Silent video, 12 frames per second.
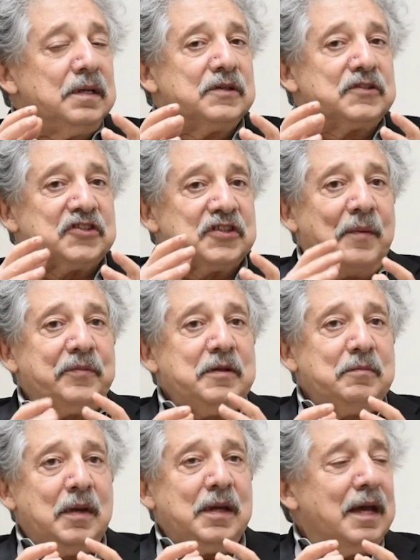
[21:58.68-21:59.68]

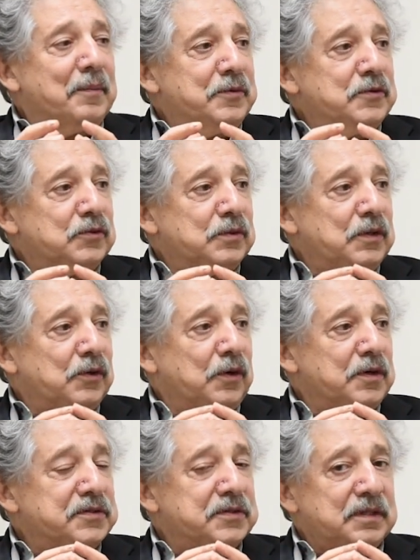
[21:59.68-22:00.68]
Something may happen during the
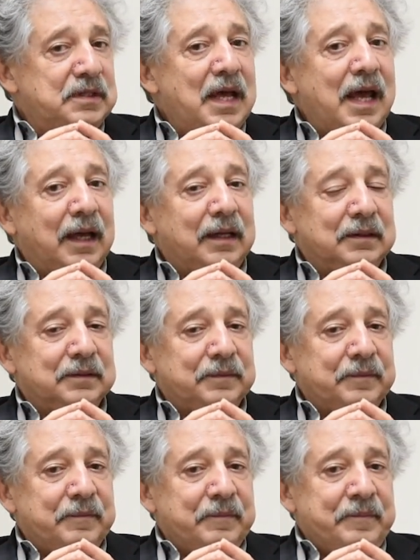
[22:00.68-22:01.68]
course of the day
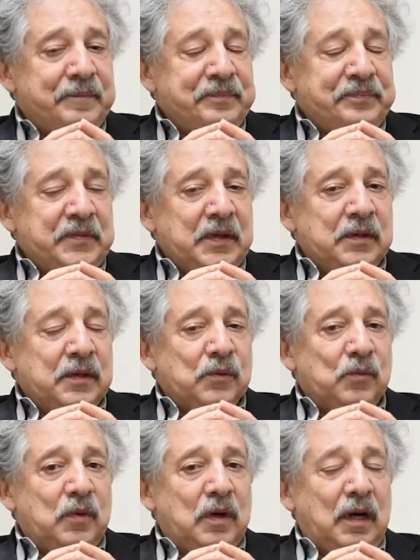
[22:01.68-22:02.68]

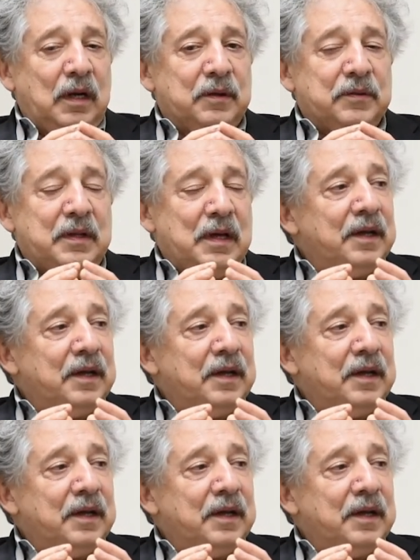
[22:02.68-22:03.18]
where the